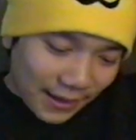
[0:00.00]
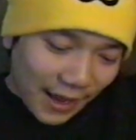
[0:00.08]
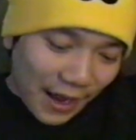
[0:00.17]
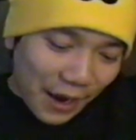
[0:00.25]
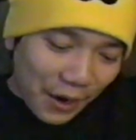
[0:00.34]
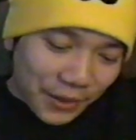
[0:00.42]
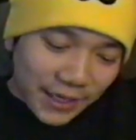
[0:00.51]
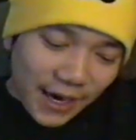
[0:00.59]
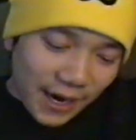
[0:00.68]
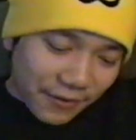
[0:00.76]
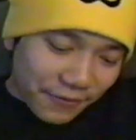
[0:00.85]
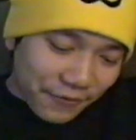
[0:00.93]
now, he
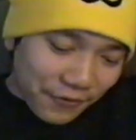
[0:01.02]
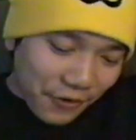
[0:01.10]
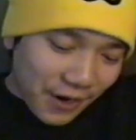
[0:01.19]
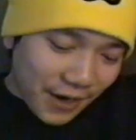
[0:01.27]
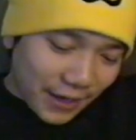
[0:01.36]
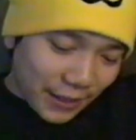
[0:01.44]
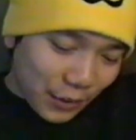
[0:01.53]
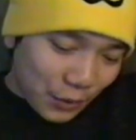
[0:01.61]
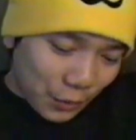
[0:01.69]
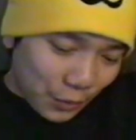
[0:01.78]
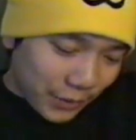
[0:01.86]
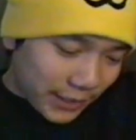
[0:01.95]
had a friend who